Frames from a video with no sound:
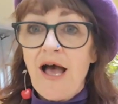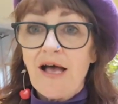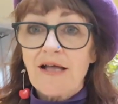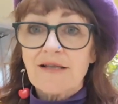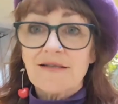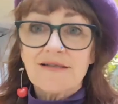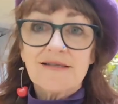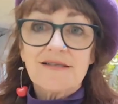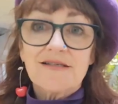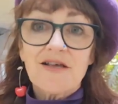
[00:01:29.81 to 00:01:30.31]

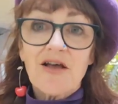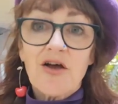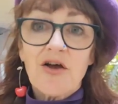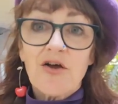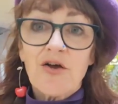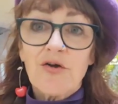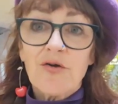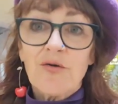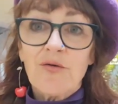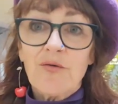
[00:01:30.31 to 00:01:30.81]
And
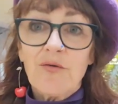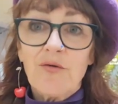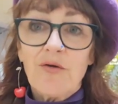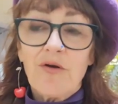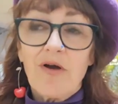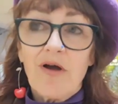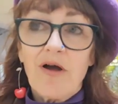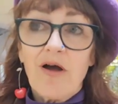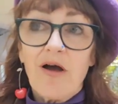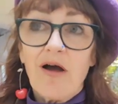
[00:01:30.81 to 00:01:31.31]
so
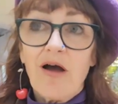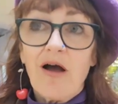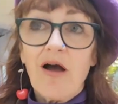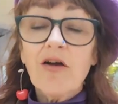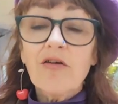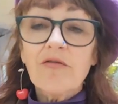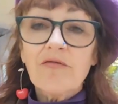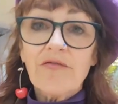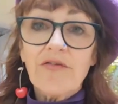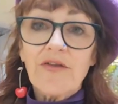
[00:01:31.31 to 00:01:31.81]

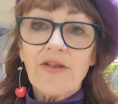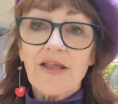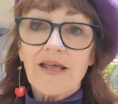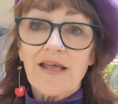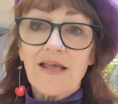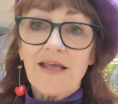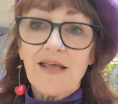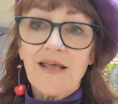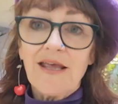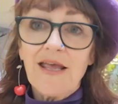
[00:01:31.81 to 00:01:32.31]

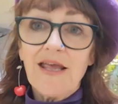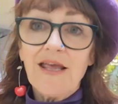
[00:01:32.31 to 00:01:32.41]
hopefully,